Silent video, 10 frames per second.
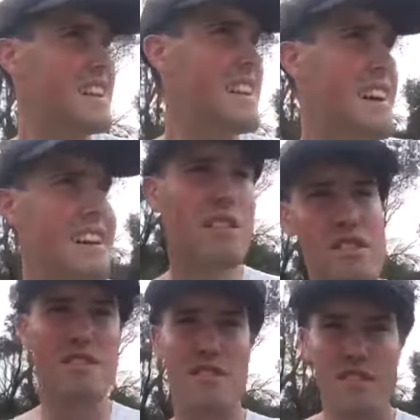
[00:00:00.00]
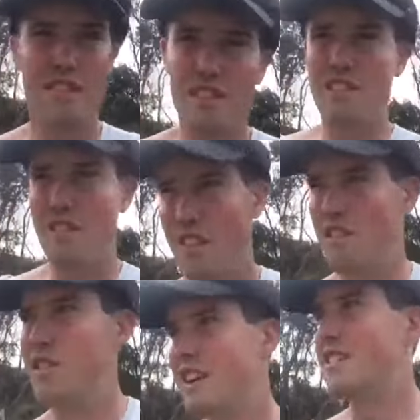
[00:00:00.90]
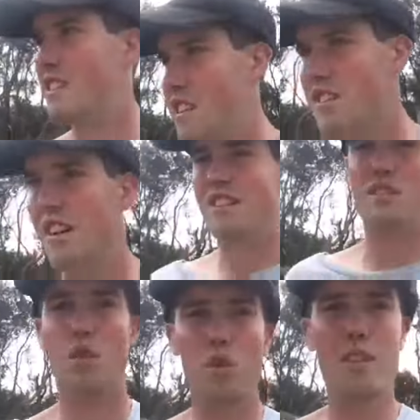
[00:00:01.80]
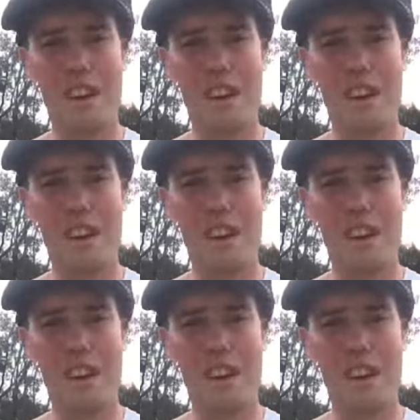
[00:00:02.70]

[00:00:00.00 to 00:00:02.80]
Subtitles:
That's the real reason I decided to talk.